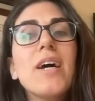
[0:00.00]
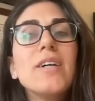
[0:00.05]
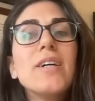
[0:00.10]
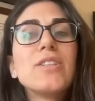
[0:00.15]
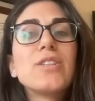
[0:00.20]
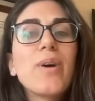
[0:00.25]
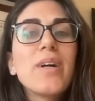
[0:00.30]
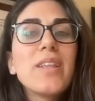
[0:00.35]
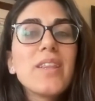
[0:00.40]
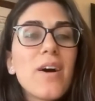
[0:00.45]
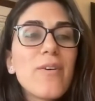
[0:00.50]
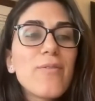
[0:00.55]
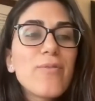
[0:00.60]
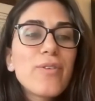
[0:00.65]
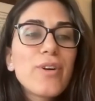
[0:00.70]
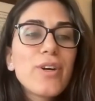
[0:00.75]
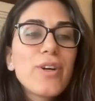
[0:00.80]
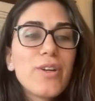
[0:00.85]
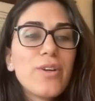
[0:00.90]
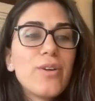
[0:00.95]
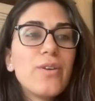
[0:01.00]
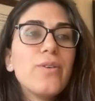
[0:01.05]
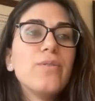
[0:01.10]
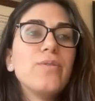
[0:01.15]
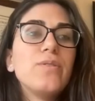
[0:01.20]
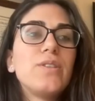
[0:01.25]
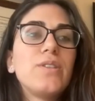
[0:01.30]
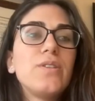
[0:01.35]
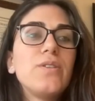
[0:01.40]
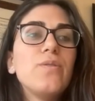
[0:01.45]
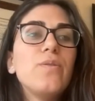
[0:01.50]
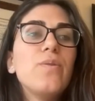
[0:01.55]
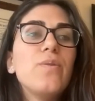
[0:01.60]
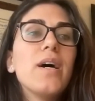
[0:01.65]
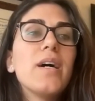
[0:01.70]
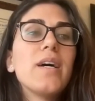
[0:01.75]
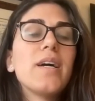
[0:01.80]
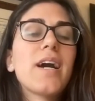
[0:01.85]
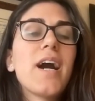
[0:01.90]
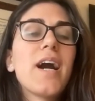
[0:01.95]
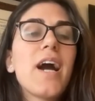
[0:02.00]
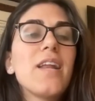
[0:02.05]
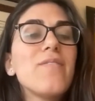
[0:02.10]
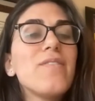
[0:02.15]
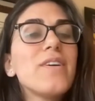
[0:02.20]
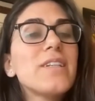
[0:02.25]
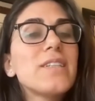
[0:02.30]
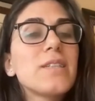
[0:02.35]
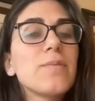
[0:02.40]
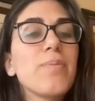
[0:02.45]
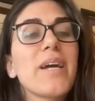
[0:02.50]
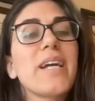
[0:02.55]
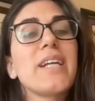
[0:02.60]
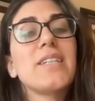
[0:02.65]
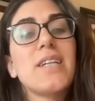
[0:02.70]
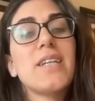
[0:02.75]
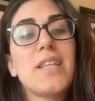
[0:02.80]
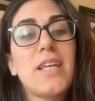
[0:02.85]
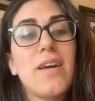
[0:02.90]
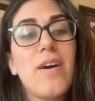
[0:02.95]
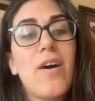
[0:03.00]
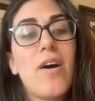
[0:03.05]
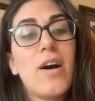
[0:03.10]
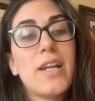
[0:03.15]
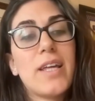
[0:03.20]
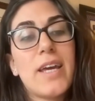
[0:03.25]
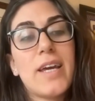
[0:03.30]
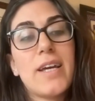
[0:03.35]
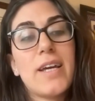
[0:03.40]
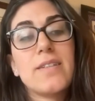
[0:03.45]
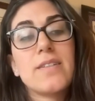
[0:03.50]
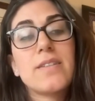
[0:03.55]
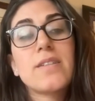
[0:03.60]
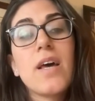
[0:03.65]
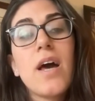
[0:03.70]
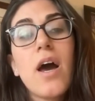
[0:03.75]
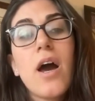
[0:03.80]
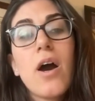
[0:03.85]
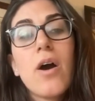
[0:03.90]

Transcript: So I'd love for you to kind of explain to the audience,